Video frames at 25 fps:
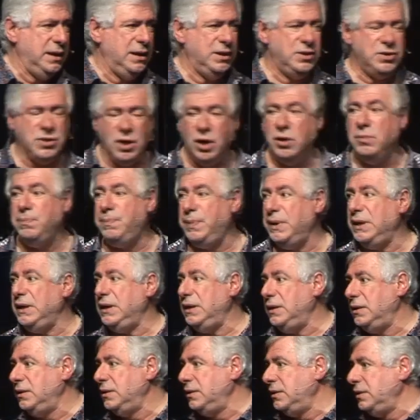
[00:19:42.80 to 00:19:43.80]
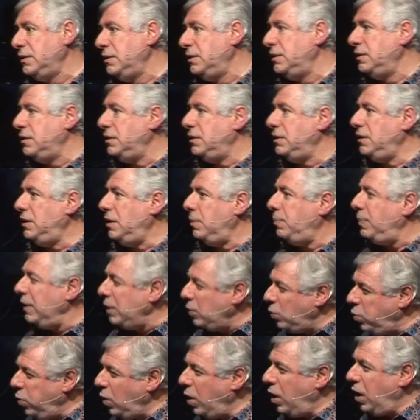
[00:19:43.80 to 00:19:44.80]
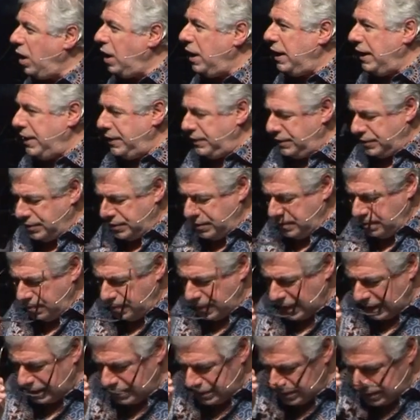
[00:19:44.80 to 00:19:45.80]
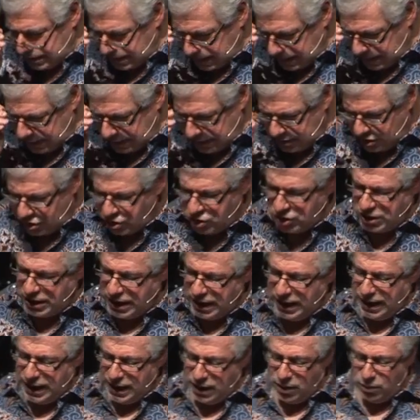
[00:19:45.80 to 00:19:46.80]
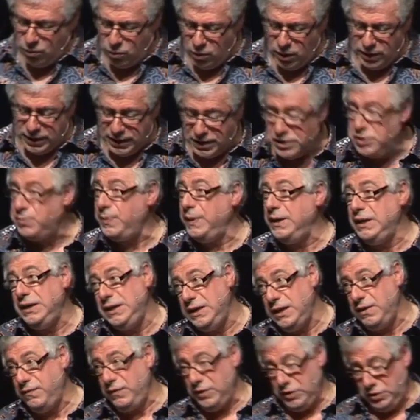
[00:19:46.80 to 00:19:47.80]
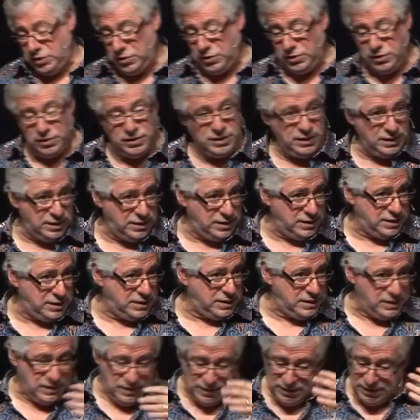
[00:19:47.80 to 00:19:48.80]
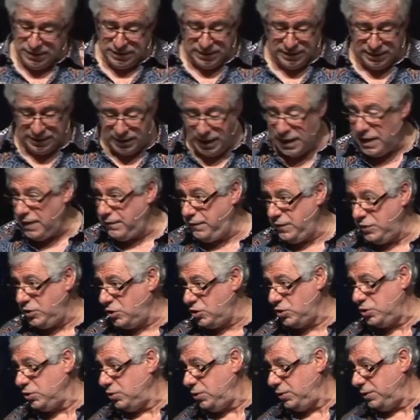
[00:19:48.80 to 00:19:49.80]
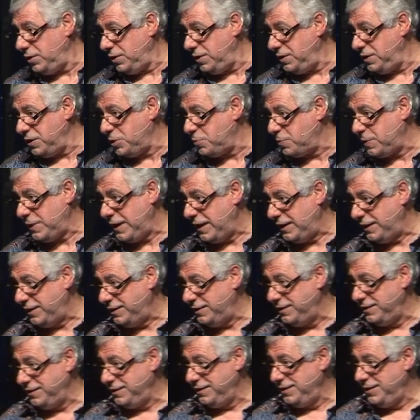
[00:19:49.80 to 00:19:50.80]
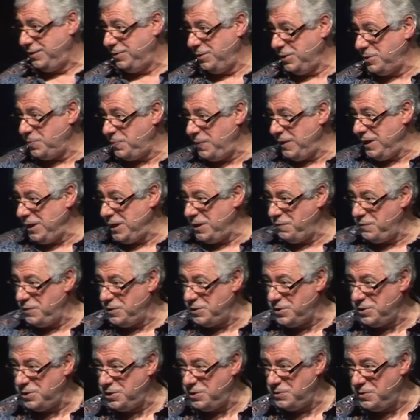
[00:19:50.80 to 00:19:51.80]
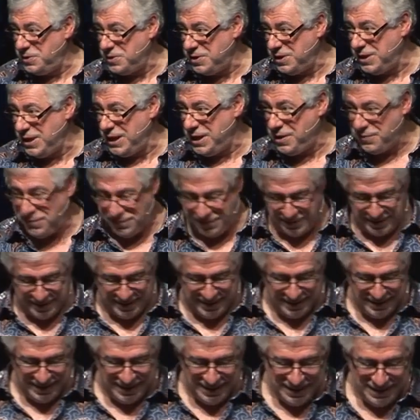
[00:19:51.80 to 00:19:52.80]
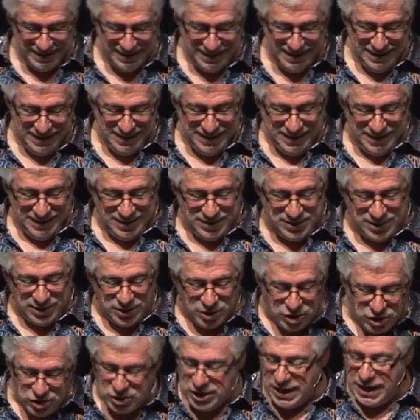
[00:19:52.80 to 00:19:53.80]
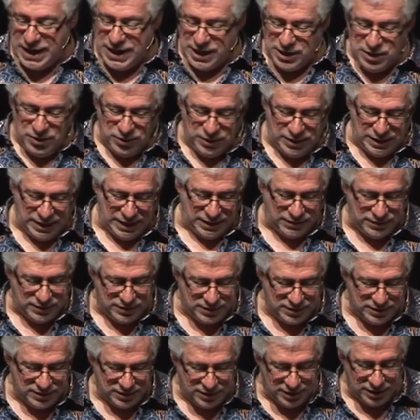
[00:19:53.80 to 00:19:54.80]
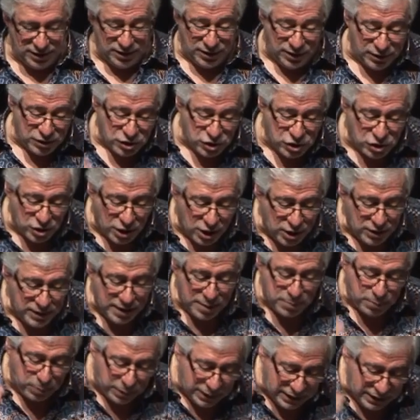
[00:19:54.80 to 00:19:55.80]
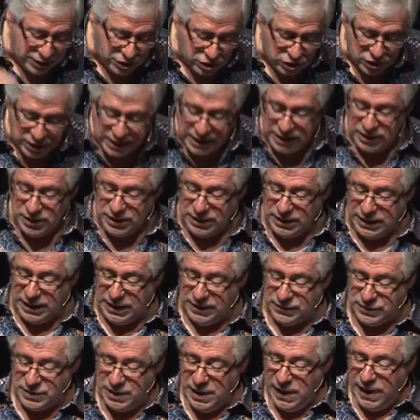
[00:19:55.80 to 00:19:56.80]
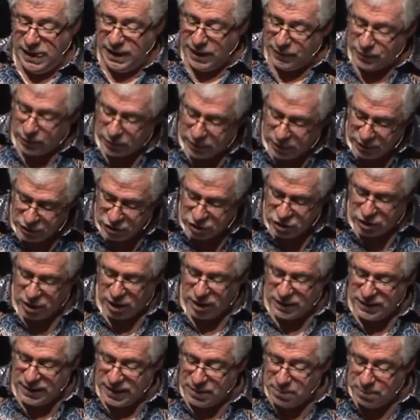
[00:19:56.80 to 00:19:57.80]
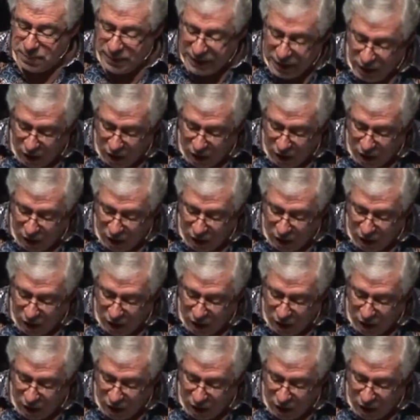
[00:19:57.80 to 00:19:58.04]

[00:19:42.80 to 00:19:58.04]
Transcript: Don't be, you know, be wise, but share what has been given to you. Life is short on this planet. What's been given to you is a gift. And so share your gifts. If you're on show, then please share your gifts. If we're on show, then be